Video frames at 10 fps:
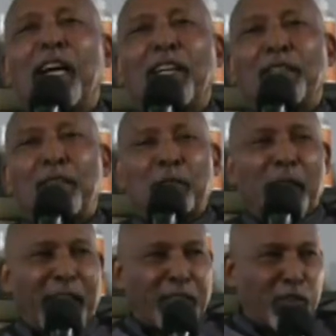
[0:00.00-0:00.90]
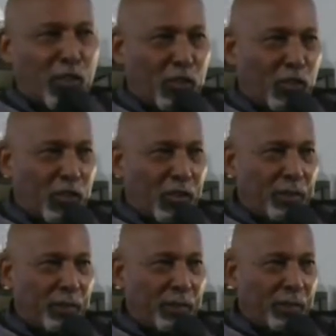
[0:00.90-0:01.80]
out of the Black church.
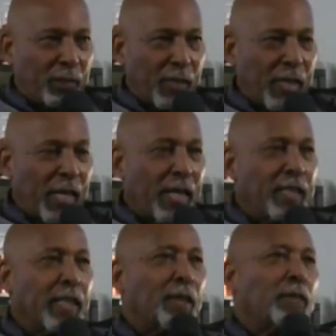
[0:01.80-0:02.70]
Now,